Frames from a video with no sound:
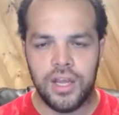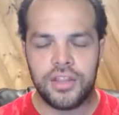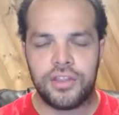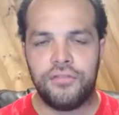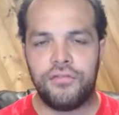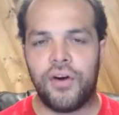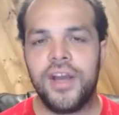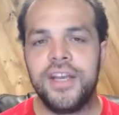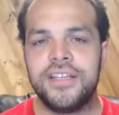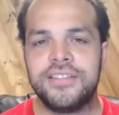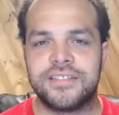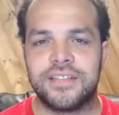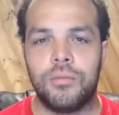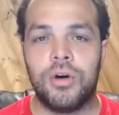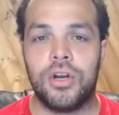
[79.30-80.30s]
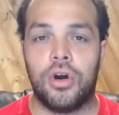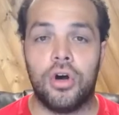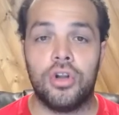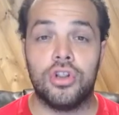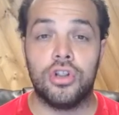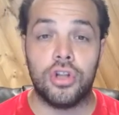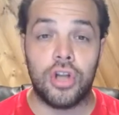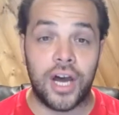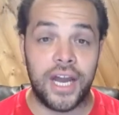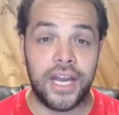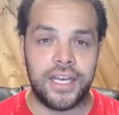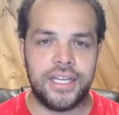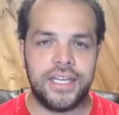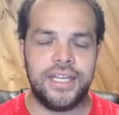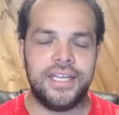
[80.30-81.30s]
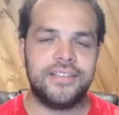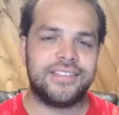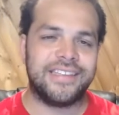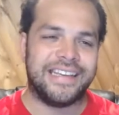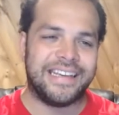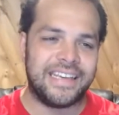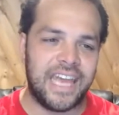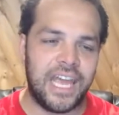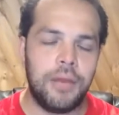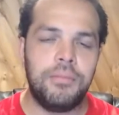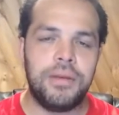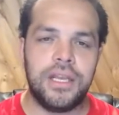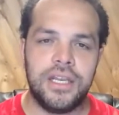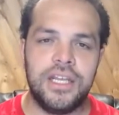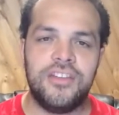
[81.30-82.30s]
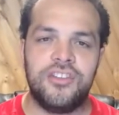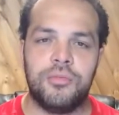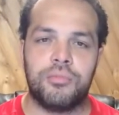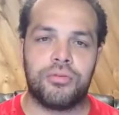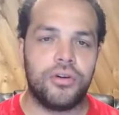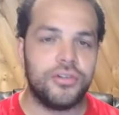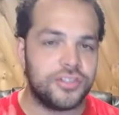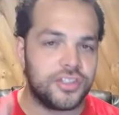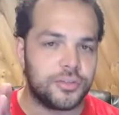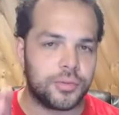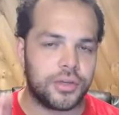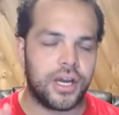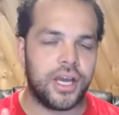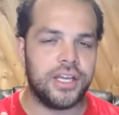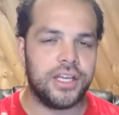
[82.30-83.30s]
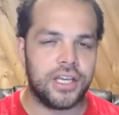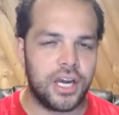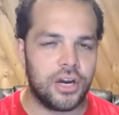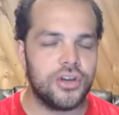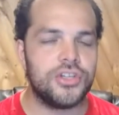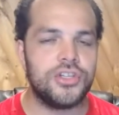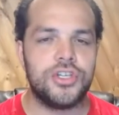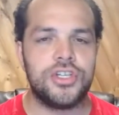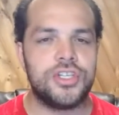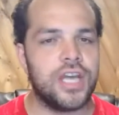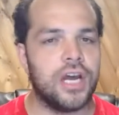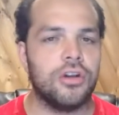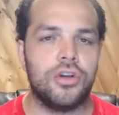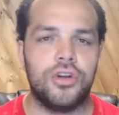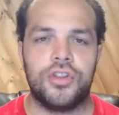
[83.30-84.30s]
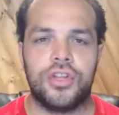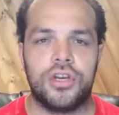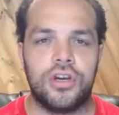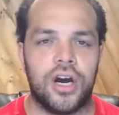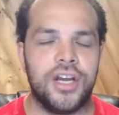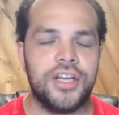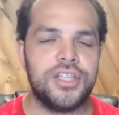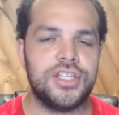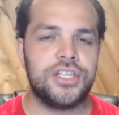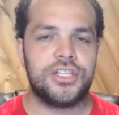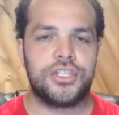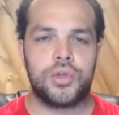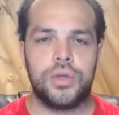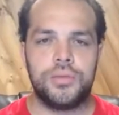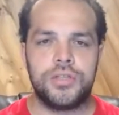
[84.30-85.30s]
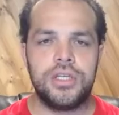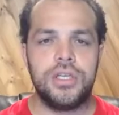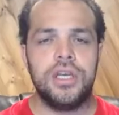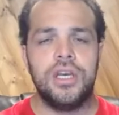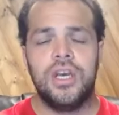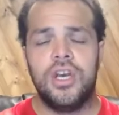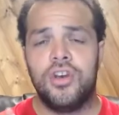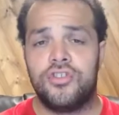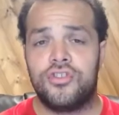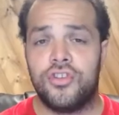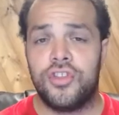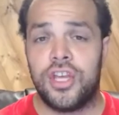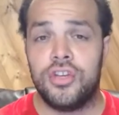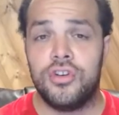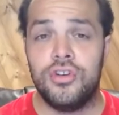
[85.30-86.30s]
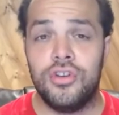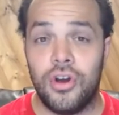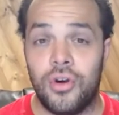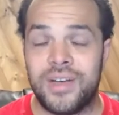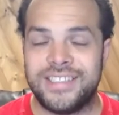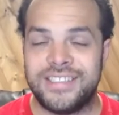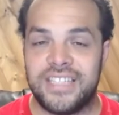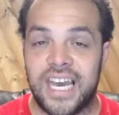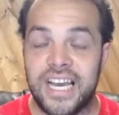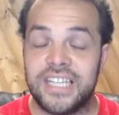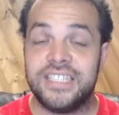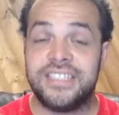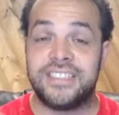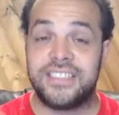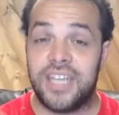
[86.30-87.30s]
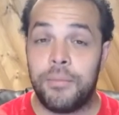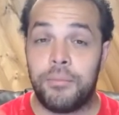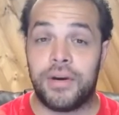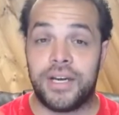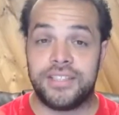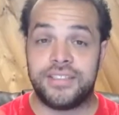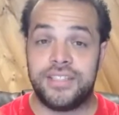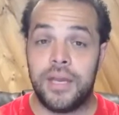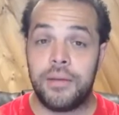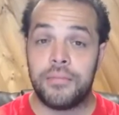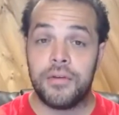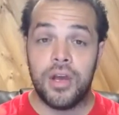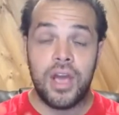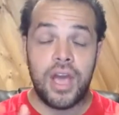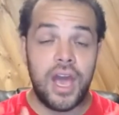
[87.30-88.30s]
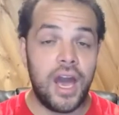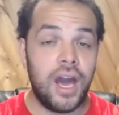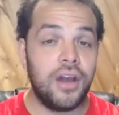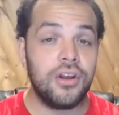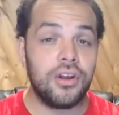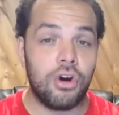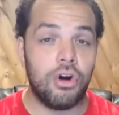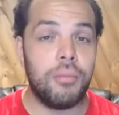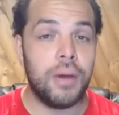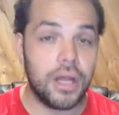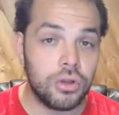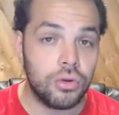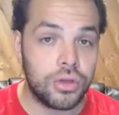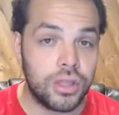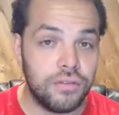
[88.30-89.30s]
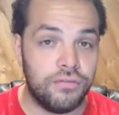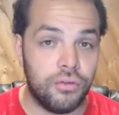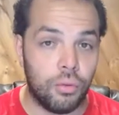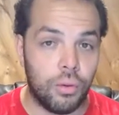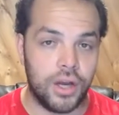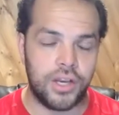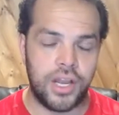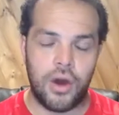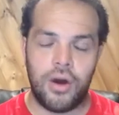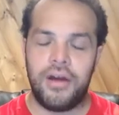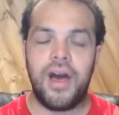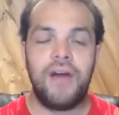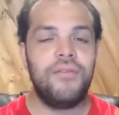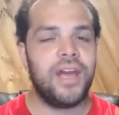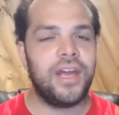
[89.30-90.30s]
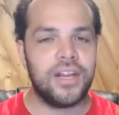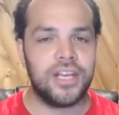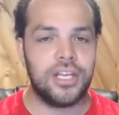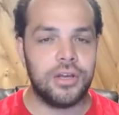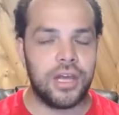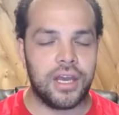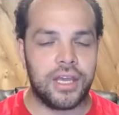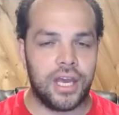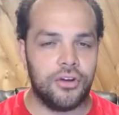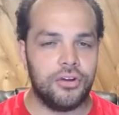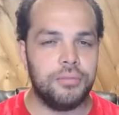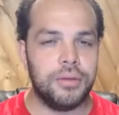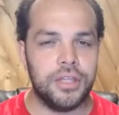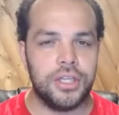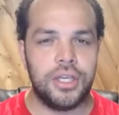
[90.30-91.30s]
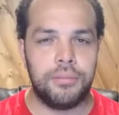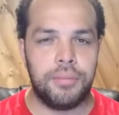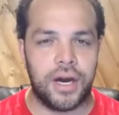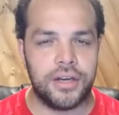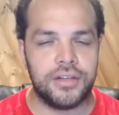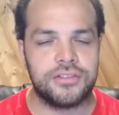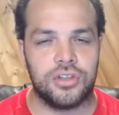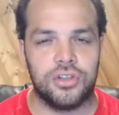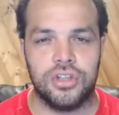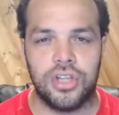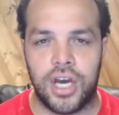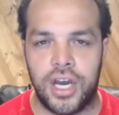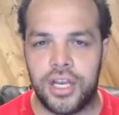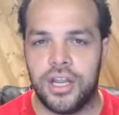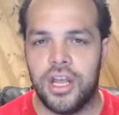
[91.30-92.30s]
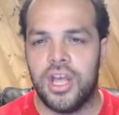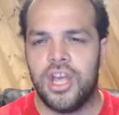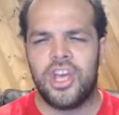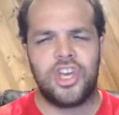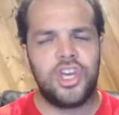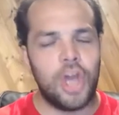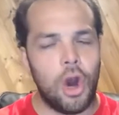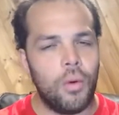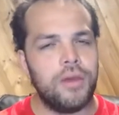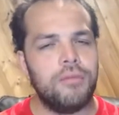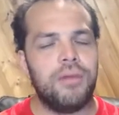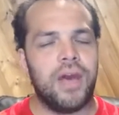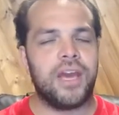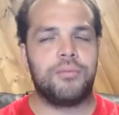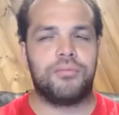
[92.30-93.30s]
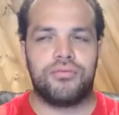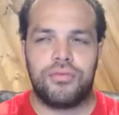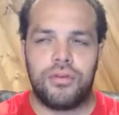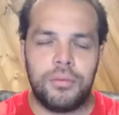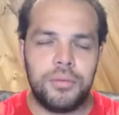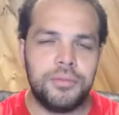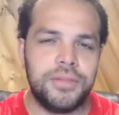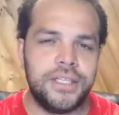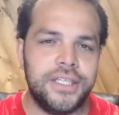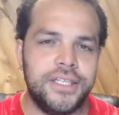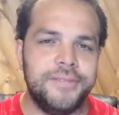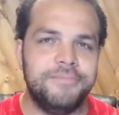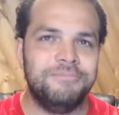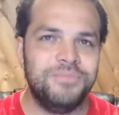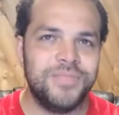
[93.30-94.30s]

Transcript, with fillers: the finding someone online is, it can be an easy process, but I encourage you to download the guide in the description so that you know exactly step by step how to go about looking for one. Now, I have had accountability partners online going back probably